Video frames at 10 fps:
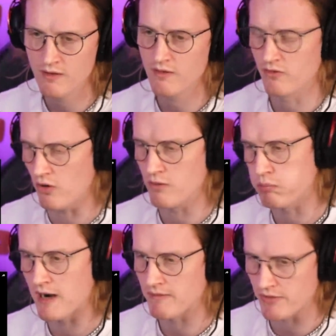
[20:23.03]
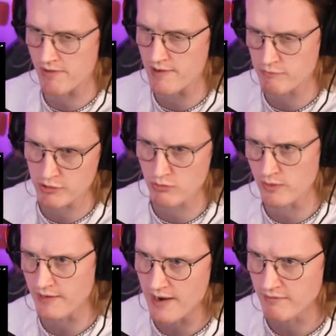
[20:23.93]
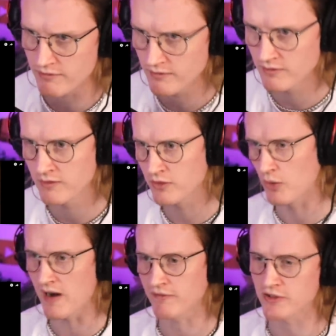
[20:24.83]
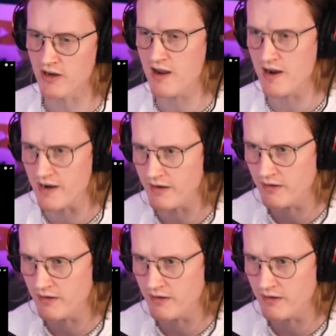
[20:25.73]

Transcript: No, Pirate, you can't be doing that. You have to die.